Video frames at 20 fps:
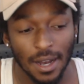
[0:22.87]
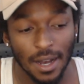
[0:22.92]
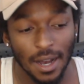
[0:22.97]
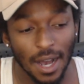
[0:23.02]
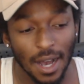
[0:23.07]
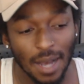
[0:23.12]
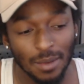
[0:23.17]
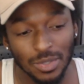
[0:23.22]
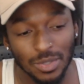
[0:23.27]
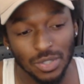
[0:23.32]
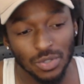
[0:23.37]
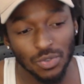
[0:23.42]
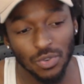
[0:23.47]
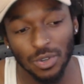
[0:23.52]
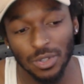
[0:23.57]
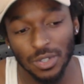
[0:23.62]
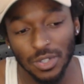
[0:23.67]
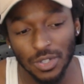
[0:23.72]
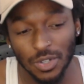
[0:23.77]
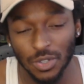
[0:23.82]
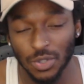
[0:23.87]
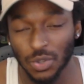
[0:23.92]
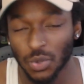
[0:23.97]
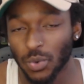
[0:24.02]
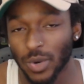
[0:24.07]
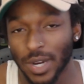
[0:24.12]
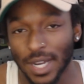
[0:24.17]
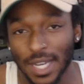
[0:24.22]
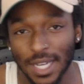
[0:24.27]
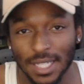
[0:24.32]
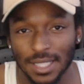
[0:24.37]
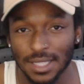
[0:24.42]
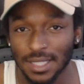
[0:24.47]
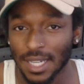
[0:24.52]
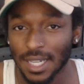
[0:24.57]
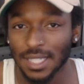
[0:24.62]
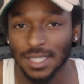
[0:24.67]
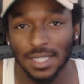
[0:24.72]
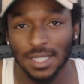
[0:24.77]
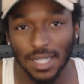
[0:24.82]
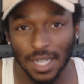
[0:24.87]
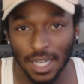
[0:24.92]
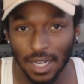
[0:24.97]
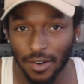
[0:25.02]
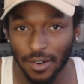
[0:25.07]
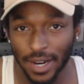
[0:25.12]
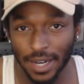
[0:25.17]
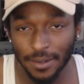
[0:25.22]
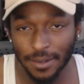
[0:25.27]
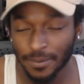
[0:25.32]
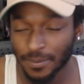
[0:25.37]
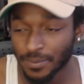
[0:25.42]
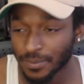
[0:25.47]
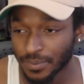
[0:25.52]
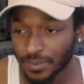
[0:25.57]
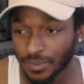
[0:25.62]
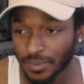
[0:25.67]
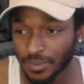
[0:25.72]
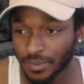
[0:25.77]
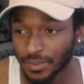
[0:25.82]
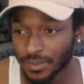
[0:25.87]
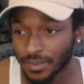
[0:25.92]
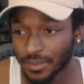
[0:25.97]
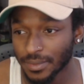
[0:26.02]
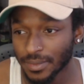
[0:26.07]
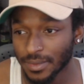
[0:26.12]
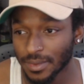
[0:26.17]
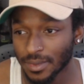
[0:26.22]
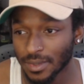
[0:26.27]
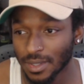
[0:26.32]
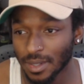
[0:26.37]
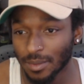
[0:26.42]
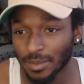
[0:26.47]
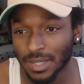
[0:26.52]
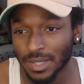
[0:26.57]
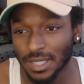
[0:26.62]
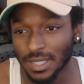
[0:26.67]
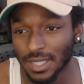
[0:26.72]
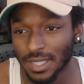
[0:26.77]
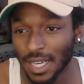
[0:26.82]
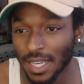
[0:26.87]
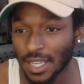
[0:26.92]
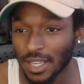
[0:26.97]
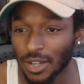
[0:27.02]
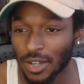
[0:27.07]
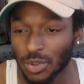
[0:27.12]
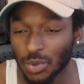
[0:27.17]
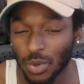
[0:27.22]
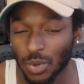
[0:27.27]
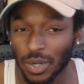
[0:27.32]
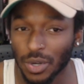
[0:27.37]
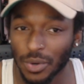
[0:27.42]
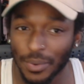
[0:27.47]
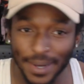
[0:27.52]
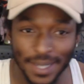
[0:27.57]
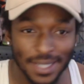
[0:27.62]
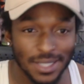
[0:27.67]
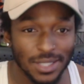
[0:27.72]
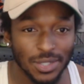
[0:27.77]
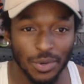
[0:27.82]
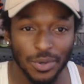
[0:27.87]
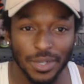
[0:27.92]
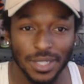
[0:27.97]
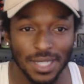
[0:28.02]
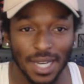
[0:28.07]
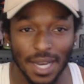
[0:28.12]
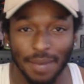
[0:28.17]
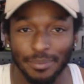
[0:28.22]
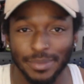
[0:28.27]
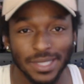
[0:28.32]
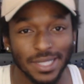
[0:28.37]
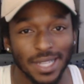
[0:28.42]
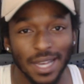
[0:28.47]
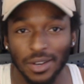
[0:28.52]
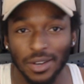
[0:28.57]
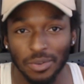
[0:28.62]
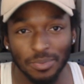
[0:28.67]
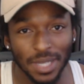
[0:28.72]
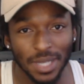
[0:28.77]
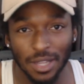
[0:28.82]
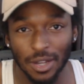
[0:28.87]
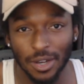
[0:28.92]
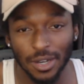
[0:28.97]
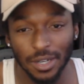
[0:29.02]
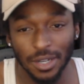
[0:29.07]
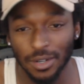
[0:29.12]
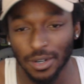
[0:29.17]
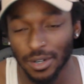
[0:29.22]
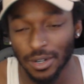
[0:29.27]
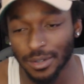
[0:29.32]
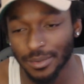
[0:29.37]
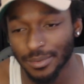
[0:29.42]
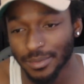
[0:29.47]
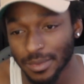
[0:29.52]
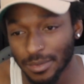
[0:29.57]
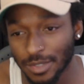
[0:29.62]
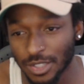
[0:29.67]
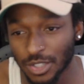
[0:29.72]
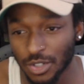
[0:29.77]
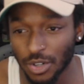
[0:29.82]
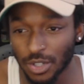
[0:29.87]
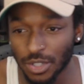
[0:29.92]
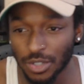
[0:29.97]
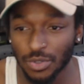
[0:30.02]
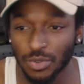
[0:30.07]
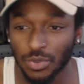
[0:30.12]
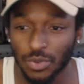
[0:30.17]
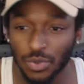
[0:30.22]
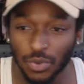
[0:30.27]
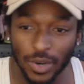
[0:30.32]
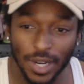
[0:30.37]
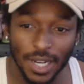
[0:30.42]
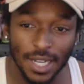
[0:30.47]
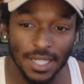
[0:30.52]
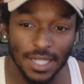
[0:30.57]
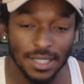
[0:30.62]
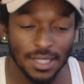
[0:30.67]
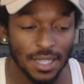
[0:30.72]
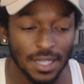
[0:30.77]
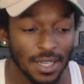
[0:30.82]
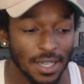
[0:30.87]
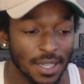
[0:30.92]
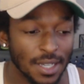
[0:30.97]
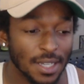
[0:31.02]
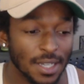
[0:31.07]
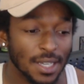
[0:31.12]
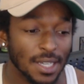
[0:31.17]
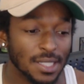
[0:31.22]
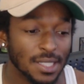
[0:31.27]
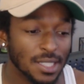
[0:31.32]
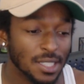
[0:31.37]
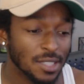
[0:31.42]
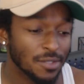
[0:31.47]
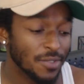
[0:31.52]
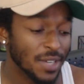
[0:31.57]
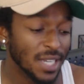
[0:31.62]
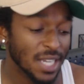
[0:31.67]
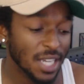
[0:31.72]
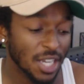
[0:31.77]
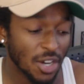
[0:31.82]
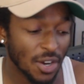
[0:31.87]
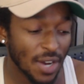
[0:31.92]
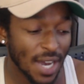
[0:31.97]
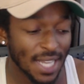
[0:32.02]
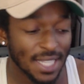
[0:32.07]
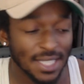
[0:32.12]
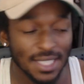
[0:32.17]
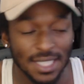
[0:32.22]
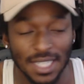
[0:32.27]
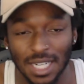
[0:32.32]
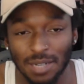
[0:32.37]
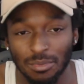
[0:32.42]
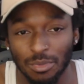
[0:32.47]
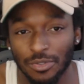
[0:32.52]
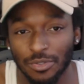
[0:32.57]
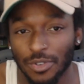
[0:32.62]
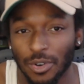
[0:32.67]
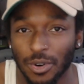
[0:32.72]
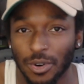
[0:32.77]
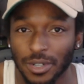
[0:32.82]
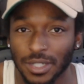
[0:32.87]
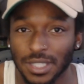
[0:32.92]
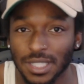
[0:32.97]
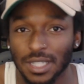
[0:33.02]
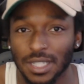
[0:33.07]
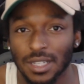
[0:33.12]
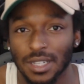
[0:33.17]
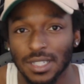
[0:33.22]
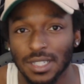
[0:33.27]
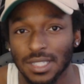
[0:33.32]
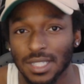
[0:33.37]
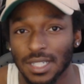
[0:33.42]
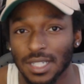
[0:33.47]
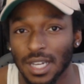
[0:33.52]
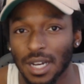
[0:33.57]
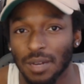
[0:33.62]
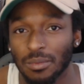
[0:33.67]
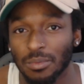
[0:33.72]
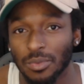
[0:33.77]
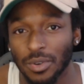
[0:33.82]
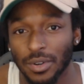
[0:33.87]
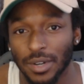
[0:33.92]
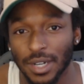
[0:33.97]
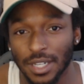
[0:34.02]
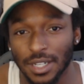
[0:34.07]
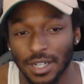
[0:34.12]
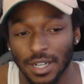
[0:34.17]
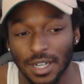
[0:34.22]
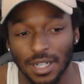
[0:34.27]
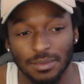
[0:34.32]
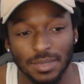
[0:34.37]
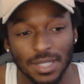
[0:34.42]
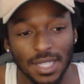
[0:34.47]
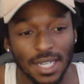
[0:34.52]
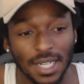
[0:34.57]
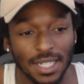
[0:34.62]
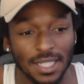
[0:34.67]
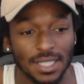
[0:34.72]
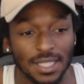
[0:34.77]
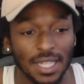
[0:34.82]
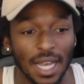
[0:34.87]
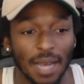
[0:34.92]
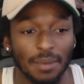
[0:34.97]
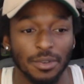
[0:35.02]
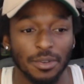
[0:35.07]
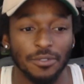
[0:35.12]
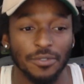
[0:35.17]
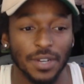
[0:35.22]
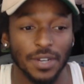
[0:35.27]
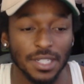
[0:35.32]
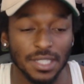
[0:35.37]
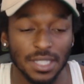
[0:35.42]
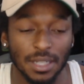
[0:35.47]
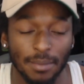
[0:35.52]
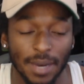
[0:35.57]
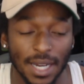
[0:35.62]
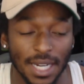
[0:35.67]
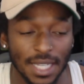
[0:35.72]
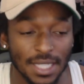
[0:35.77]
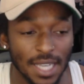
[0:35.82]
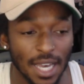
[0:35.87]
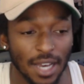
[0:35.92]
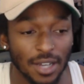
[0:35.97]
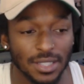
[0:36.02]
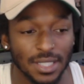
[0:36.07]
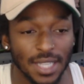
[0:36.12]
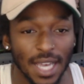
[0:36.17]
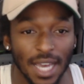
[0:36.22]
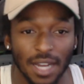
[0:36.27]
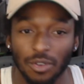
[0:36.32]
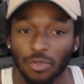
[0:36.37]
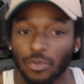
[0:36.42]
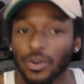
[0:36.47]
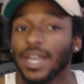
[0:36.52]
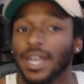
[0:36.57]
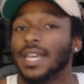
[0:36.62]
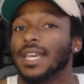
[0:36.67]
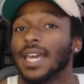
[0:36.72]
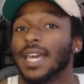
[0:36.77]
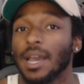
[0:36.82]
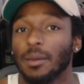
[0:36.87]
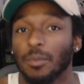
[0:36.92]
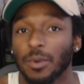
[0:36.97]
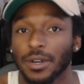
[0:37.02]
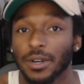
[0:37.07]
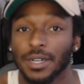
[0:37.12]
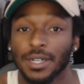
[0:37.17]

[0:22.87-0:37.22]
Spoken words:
I'm scrolling on Threads yesterday, right? I'm gonna just take y'all through a quick story time. It's not gonna be long at all. I'm scrolling through Threads. It's this video. I had seen it before. It's a young boy, you know what I'm saying, that stopped in front of somebody's house. They had a Ring camera.